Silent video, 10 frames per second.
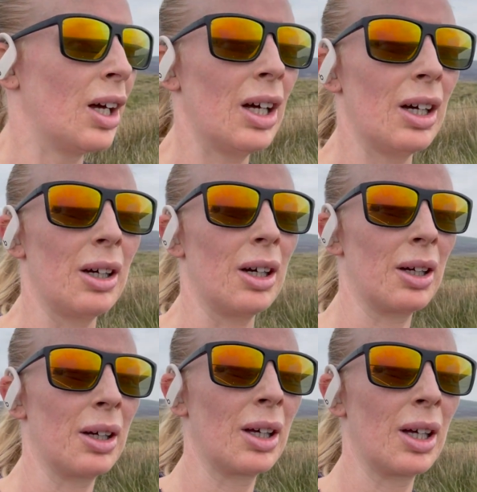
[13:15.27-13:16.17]
I
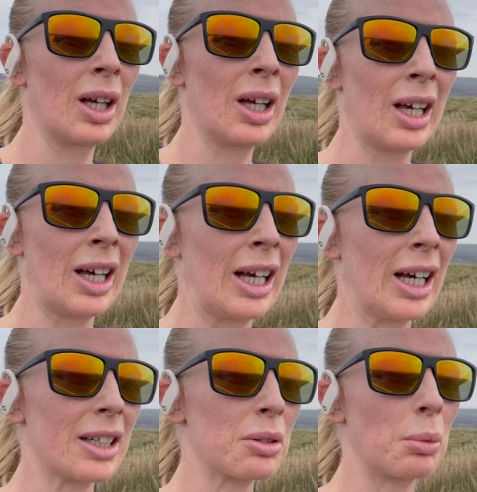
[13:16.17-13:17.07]

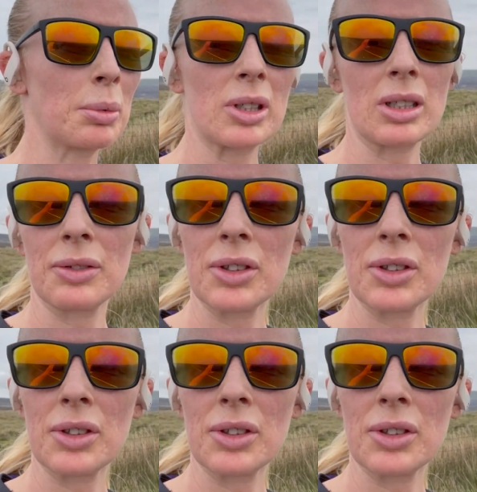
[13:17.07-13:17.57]
guess one positive